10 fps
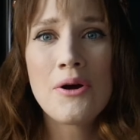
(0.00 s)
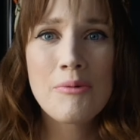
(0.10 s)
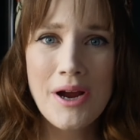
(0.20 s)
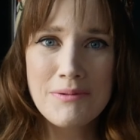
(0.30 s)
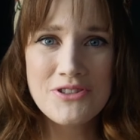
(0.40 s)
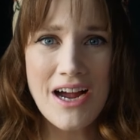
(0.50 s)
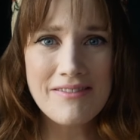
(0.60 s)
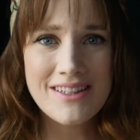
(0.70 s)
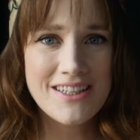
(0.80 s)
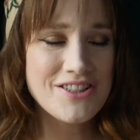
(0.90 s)
where I'm
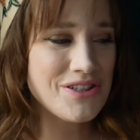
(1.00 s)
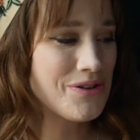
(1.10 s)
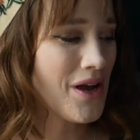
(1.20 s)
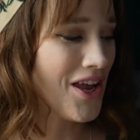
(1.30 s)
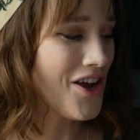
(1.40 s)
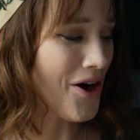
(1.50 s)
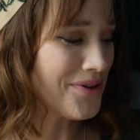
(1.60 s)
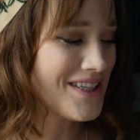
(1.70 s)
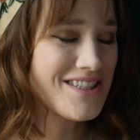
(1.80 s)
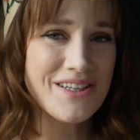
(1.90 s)
traveling to and
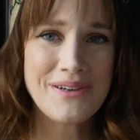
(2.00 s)
going to.